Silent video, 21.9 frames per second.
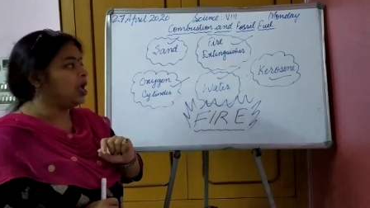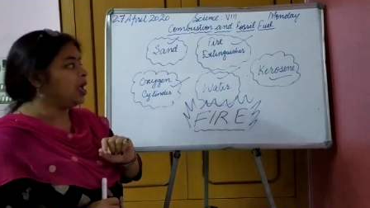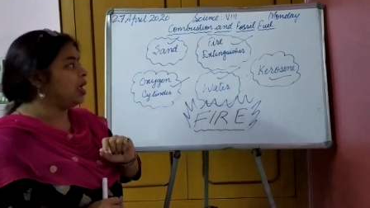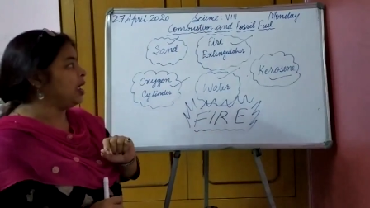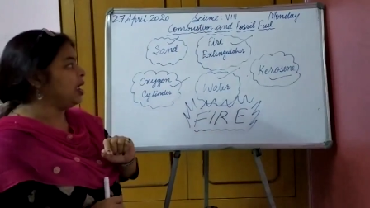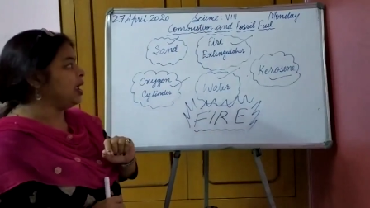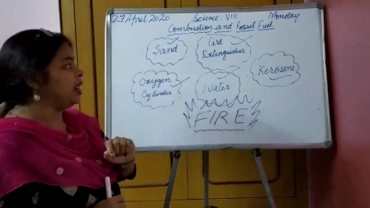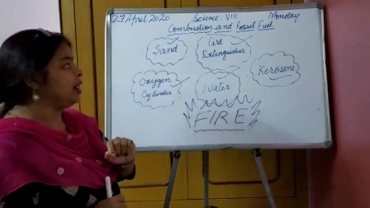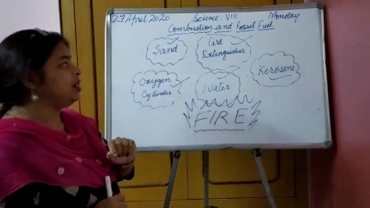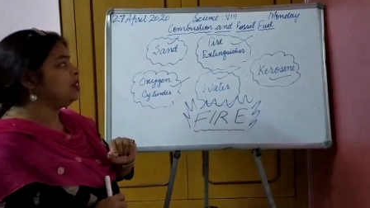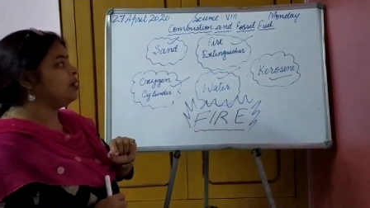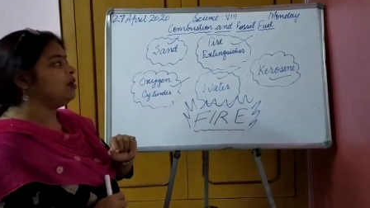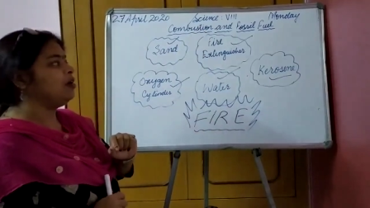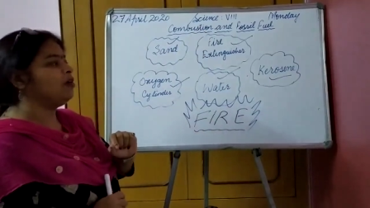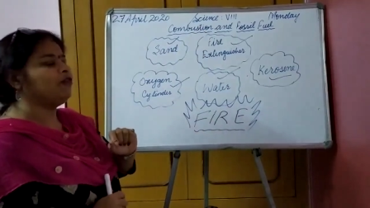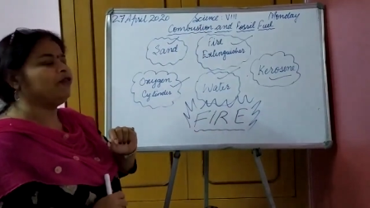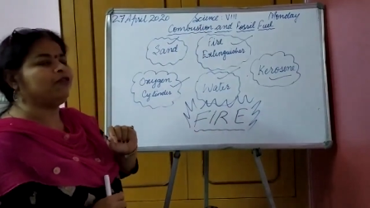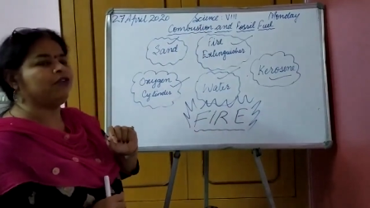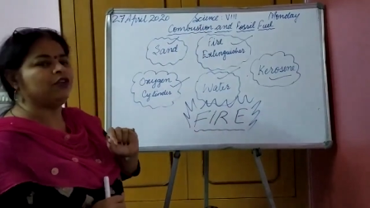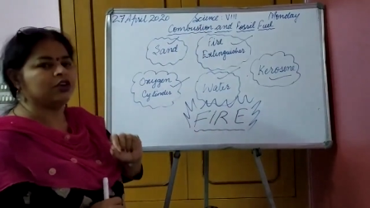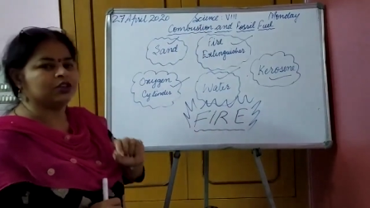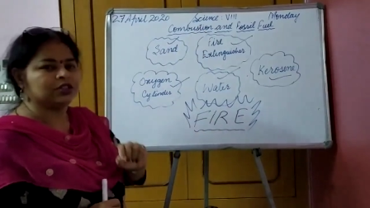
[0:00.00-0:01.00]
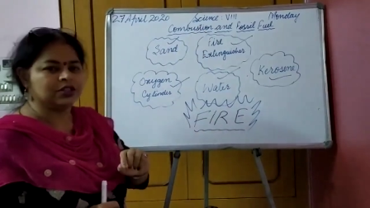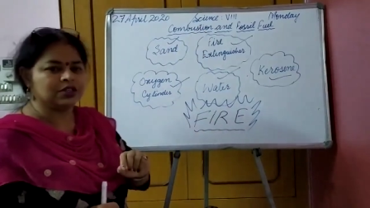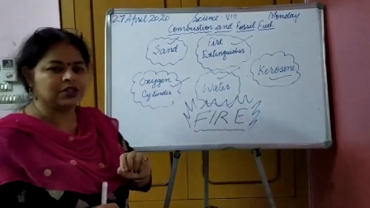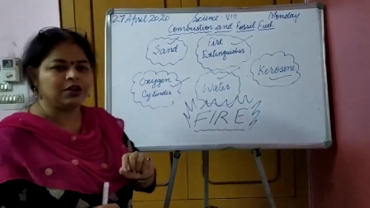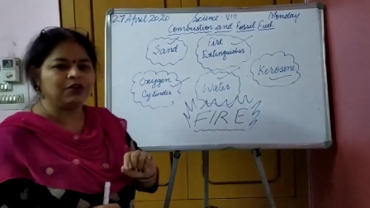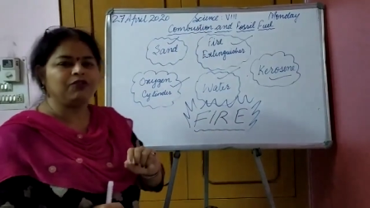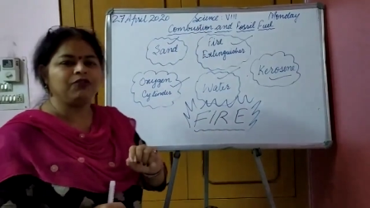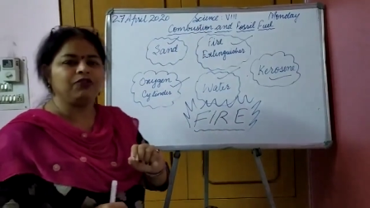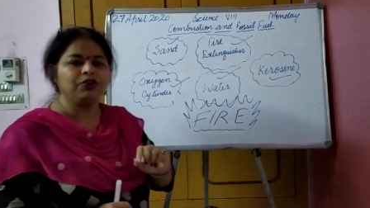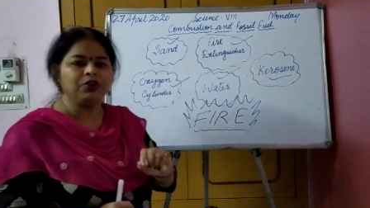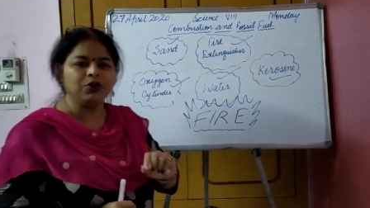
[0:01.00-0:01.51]
and
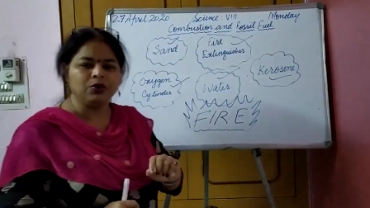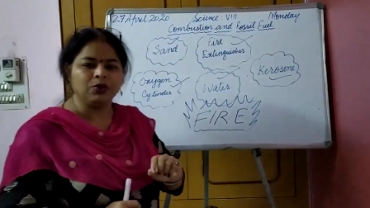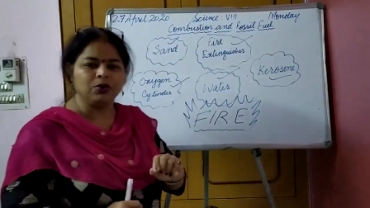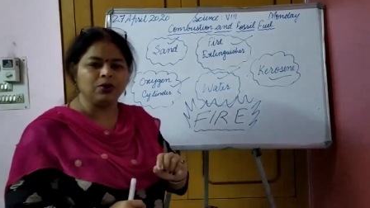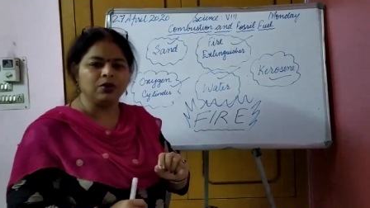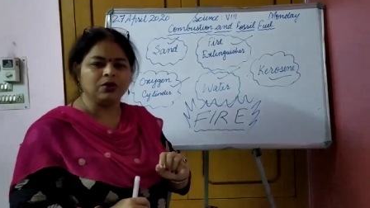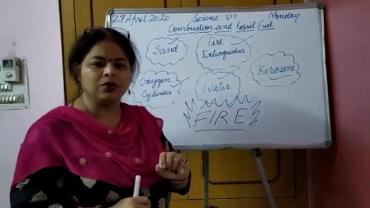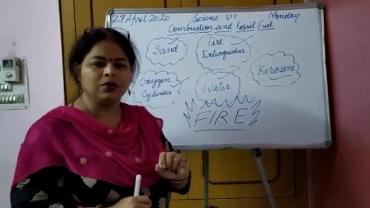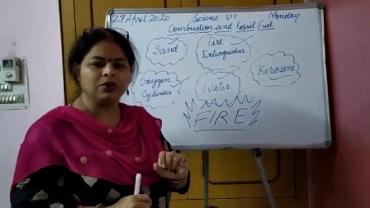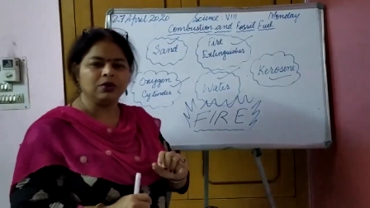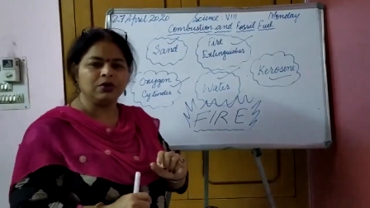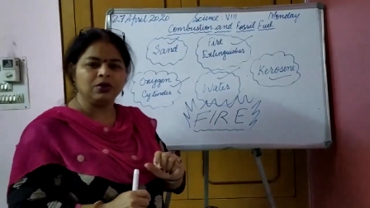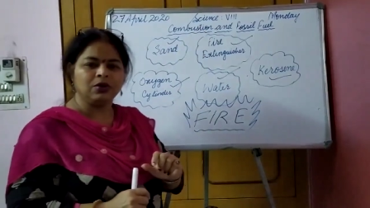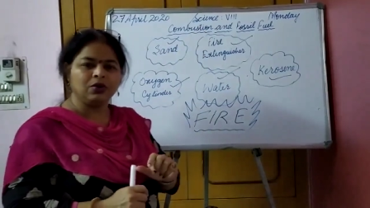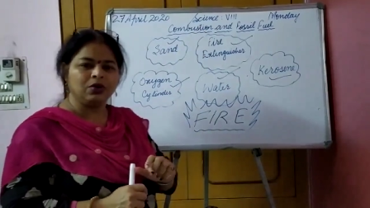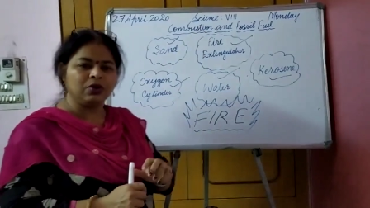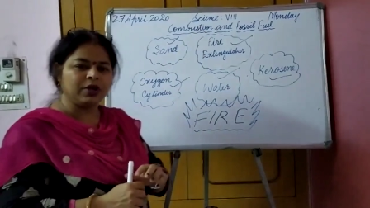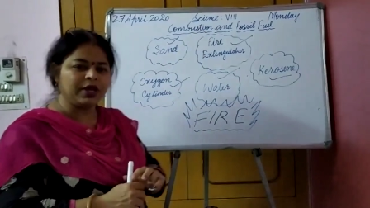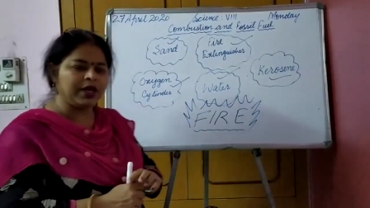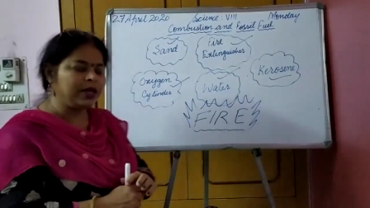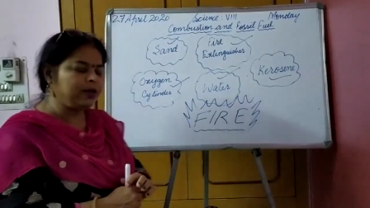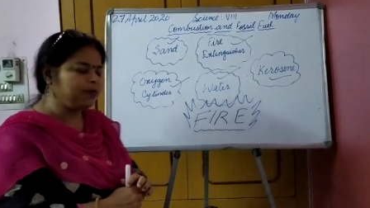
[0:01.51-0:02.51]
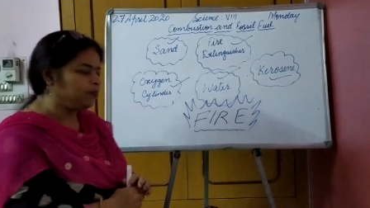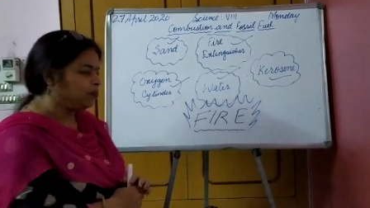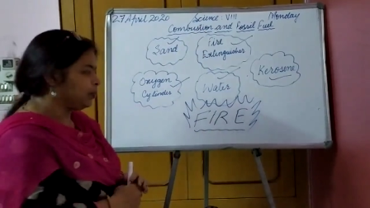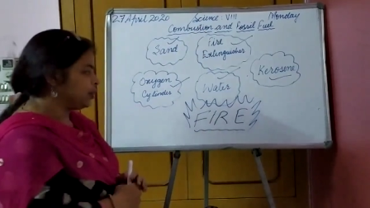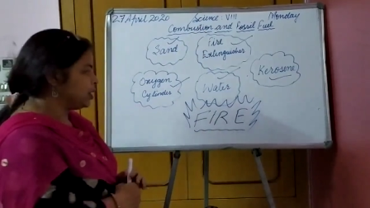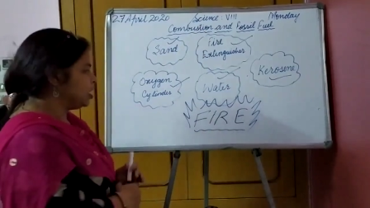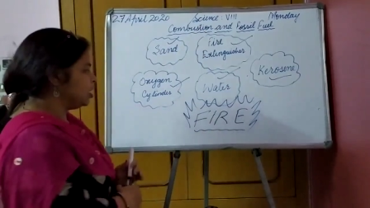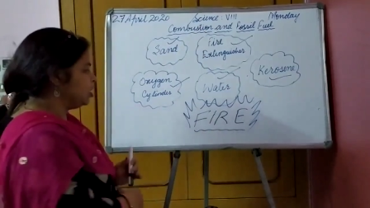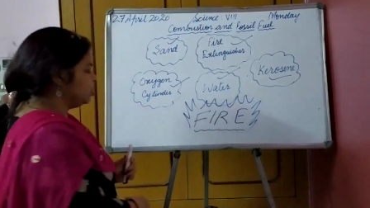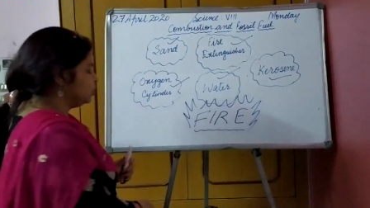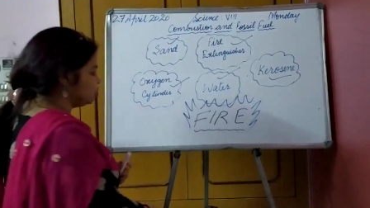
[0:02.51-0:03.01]
fossil fuel. Okay,
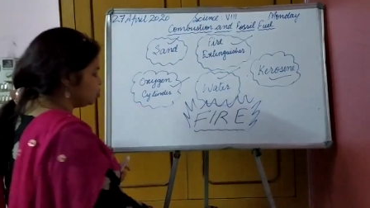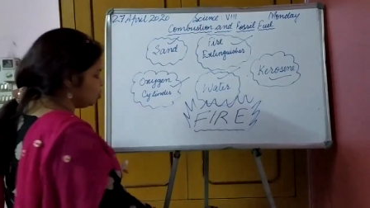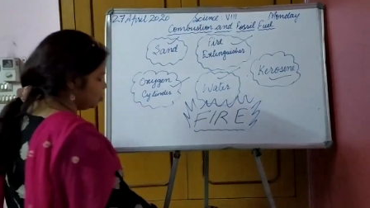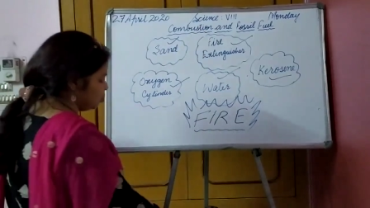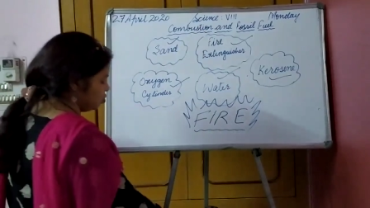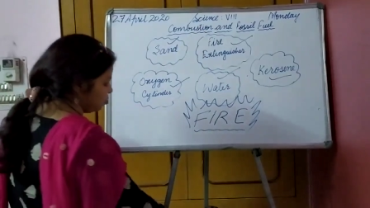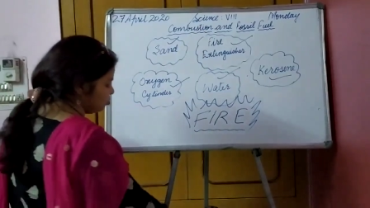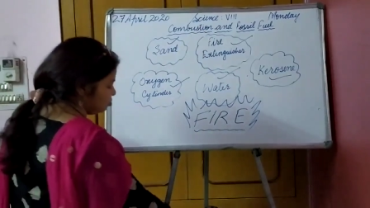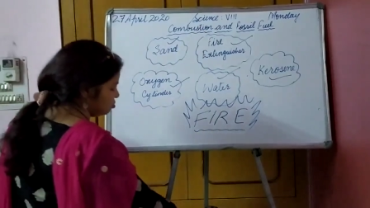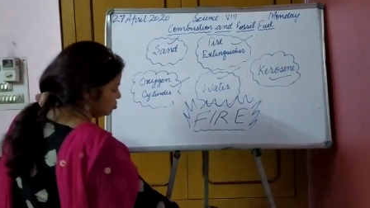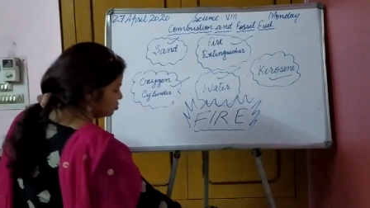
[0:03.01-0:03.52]
so